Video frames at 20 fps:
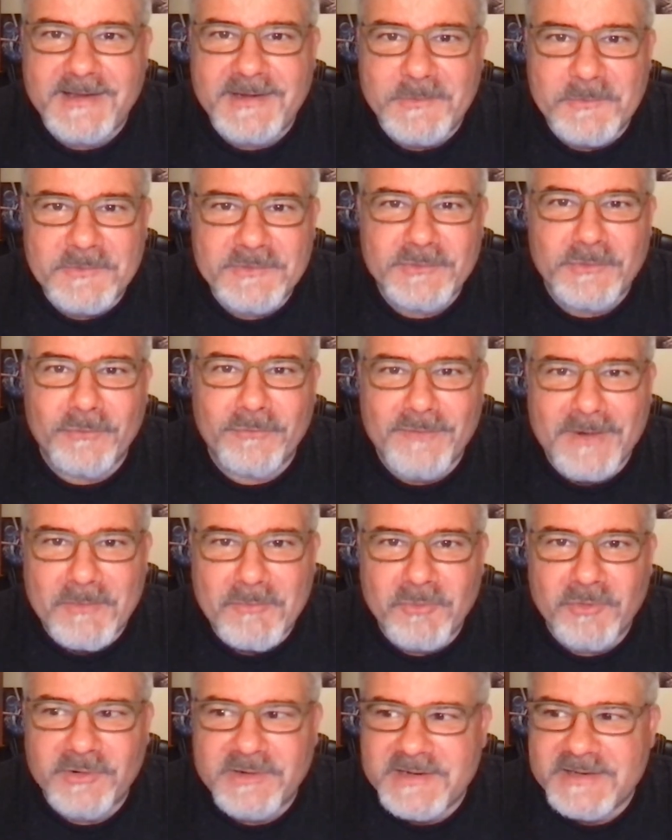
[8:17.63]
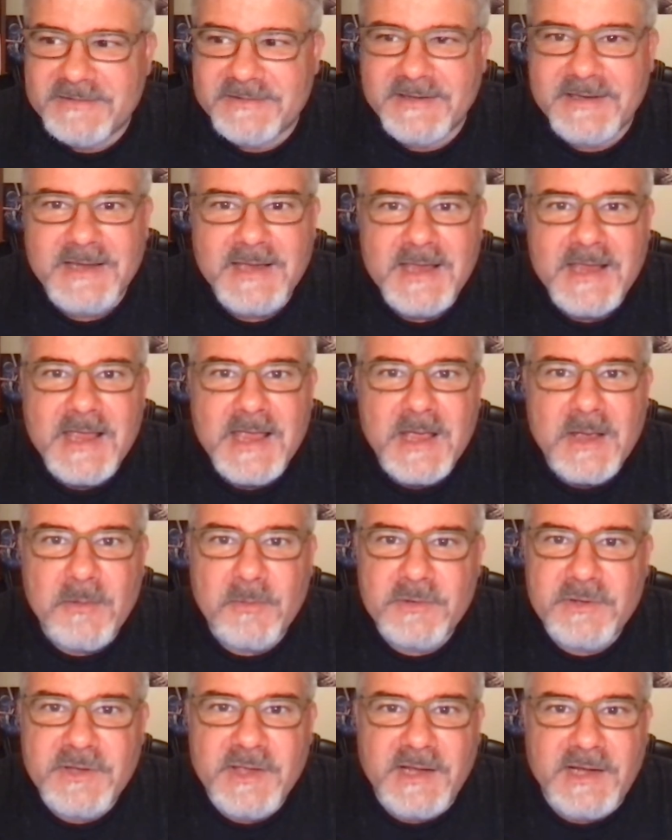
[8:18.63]
And it was November. And he's like,
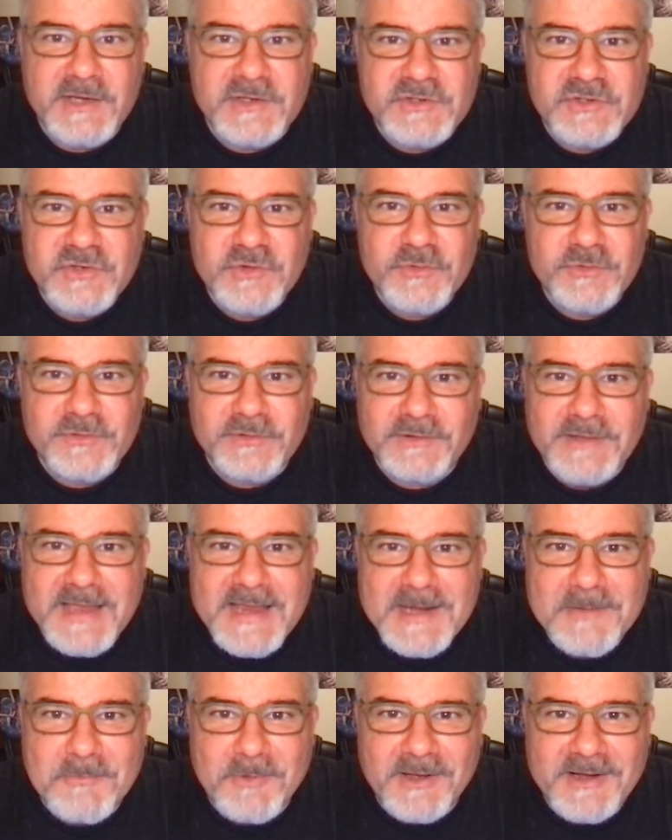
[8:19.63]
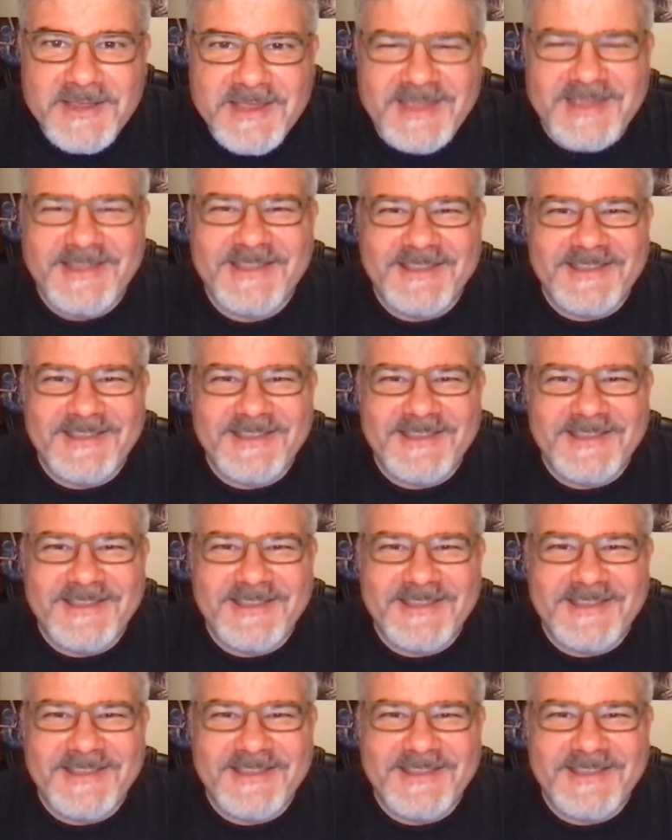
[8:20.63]
you gotta choose a lane, buddy.